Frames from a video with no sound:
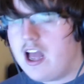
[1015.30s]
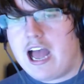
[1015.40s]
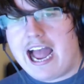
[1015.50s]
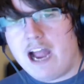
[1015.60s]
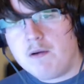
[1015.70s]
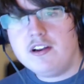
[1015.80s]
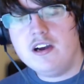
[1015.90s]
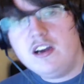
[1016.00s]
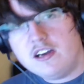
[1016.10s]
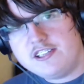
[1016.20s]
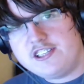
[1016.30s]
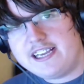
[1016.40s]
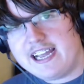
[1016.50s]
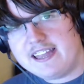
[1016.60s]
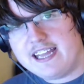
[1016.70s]
How on earth did she
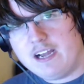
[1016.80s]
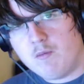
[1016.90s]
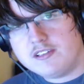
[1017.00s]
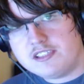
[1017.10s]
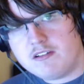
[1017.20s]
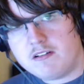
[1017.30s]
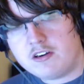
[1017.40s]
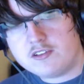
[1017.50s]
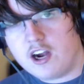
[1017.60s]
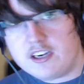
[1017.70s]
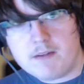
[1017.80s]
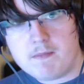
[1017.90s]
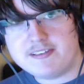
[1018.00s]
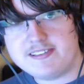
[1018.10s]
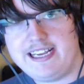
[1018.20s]
get there? Was there? Because I don't
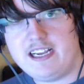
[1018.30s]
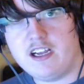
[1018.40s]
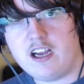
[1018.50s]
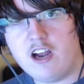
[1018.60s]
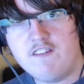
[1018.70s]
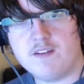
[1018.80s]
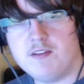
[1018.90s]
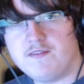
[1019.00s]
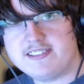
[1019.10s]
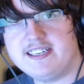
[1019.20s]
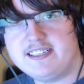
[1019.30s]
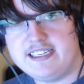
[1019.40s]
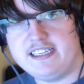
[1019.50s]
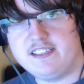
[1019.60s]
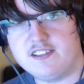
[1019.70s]
remember seeing her go from the
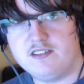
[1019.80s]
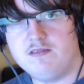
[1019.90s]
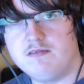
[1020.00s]
facility to.